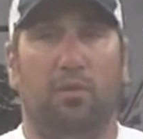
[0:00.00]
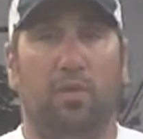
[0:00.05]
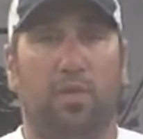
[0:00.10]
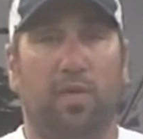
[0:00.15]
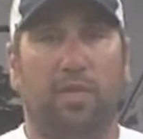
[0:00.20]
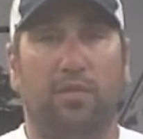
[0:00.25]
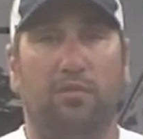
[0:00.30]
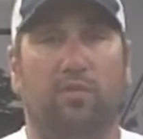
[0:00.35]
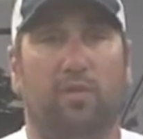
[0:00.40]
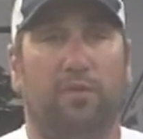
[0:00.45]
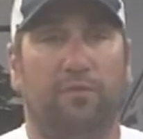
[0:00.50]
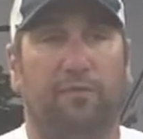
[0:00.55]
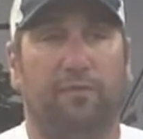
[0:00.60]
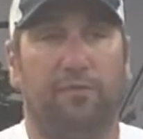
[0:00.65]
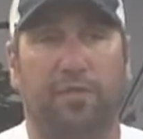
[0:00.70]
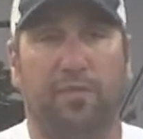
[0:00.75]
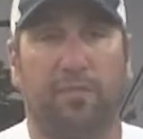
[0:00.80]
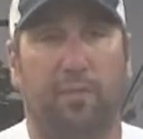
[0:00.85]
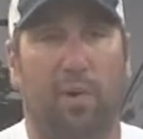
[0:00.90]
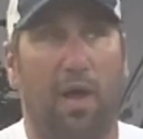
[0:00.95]
We get to our
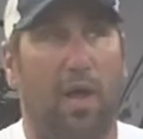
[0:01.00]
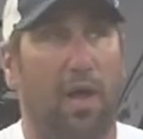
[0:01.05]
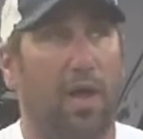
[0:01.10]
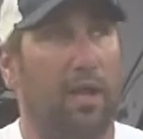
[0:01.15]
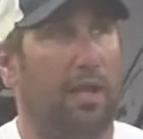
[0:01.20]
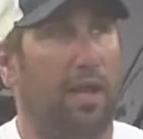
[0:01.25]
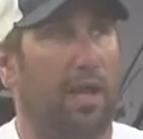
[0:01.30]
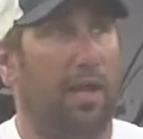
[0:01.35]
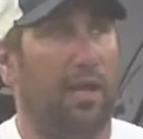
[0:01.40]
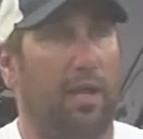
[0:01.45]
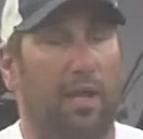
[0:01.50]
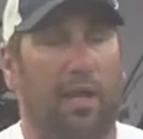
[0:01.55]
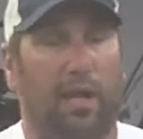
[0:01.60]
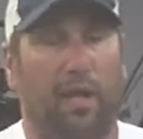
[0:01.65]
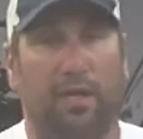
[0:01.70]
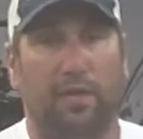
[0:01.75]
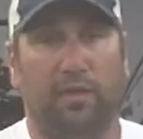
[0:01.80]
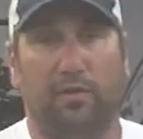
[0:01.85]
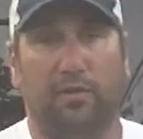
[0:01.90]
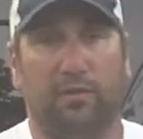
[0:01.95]
first spot,
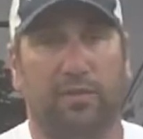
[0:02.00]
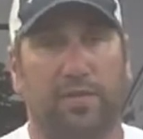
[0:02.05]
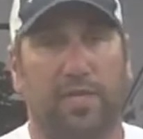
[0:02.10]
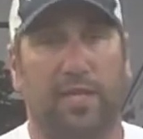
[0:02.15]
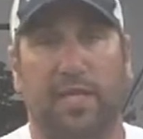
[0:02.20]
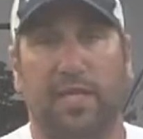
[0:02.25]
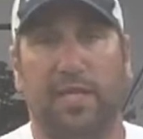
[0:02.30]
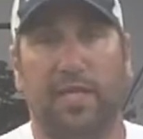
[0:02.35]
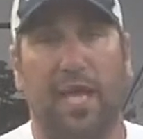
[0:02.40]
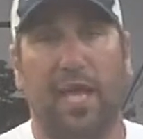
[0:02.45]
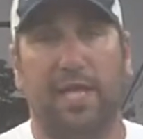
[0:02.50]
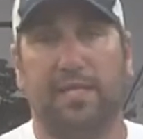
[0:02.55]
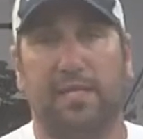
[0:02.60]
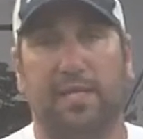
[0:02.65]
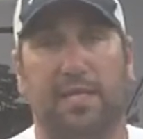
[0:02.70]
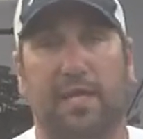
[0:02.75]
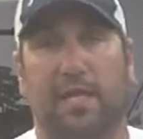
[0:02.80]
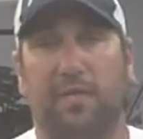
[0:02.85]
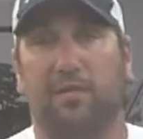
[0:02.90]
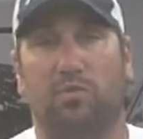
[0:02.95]
and second cast
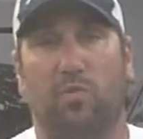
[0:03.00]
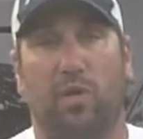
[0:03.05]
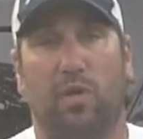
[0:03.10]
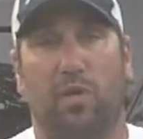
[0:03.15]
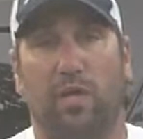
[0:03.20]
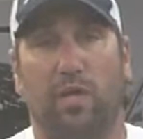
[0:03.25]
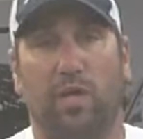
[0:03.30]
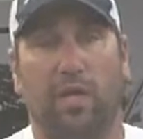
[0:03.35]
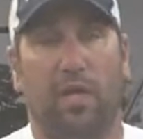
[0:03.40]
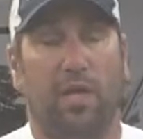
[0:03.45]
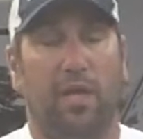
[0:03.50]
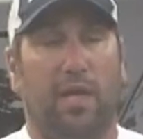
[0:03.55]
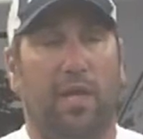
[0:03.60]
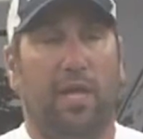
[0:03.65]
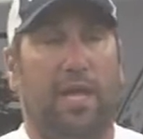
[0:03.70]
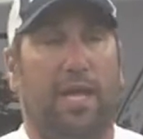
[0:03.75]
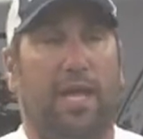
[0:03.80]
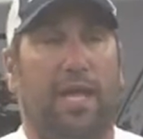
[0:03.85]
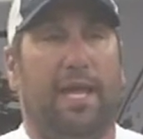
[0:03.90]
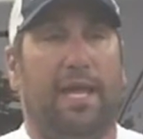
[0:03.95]
he gets one,
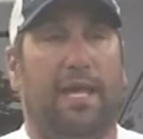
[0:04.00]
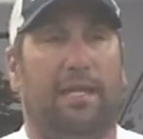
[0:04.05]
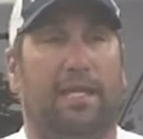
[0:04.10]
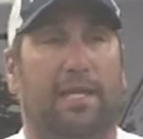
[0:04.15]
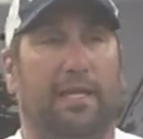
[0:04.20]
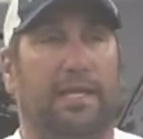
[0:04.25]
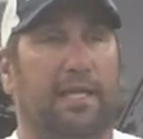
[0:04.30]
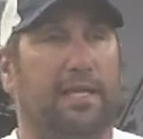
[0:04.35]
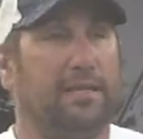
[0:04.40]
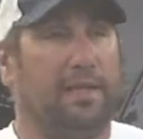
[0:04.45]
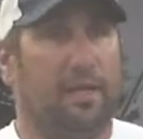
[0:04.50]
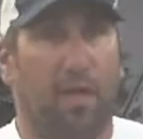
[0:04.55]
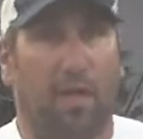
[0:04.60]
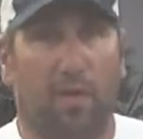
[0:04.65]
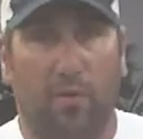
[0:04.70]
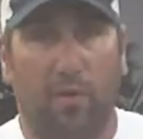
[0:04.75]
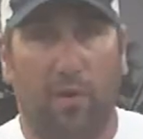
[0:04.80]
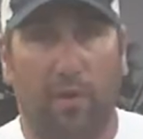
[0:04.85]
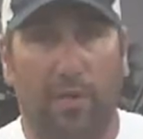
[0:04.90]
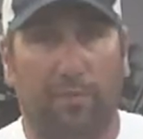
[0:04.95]
and then he gets
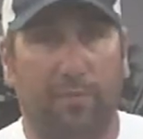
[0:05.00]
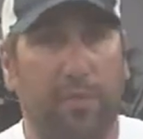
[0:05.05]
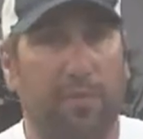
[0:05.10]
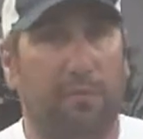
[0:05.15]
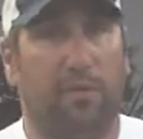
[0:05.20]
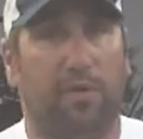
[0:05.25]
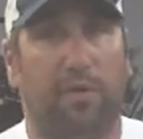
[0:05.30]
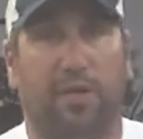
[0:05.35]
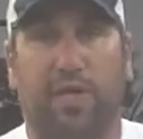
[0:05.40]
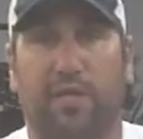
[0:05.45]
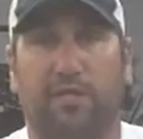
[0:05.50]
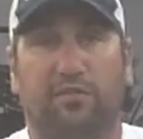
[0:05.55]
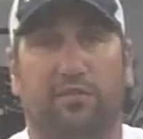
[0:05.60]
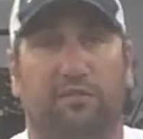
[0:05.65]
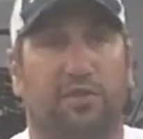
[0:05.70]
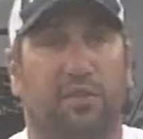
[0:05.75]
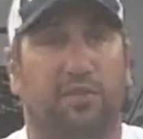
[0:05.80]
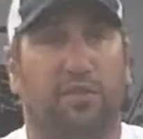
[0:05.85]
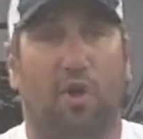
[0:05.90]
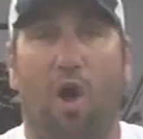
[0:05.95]
another one, and people are catching
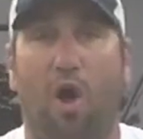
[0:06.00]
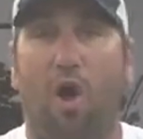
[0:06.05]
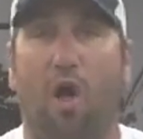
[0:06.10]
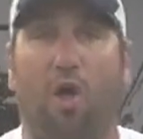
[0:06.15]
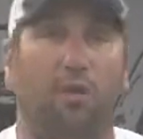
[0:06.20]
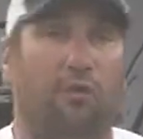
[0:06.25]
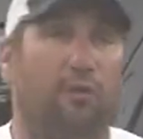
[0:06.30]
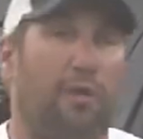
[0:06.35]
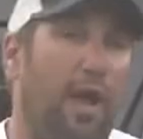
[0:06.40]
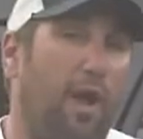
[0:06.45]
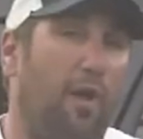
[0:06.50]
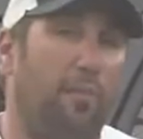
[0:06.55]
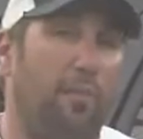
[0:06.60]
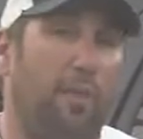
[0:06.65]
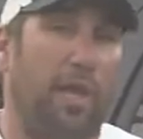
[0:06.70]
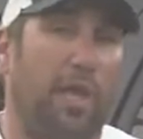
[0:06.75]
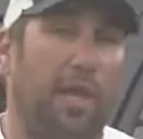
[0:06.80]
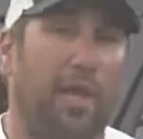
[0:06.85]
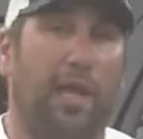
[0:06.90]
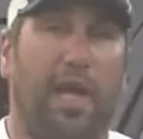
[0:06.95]
fish all around
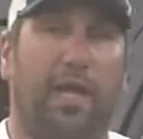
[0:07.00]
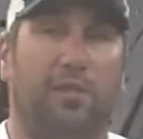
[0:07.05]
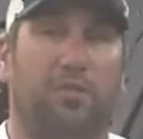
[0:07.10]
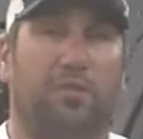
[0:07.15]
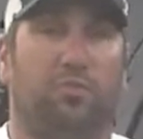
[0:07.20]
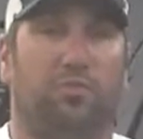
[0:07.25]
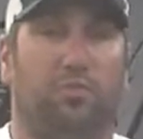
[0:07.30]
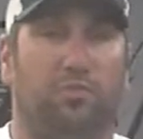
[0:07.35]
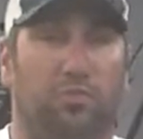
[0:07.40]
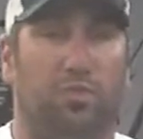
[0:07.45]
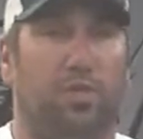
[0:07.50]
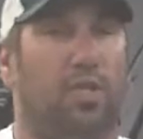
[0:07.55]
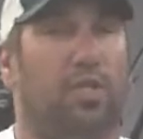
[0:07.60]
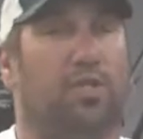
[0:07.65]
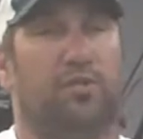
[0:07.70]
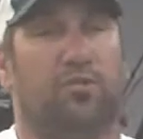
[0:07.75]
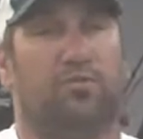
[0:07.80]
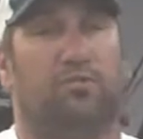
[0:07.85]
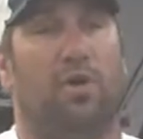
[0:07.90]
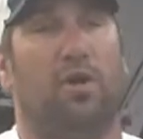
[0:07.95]
me, and I just
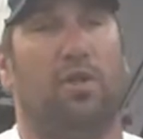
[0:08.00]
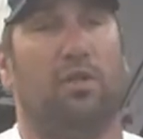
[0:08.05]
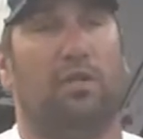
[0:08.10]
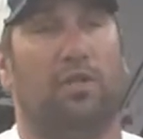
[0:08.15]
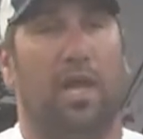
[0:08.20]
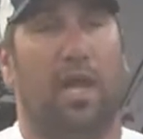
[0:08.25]
really struggled.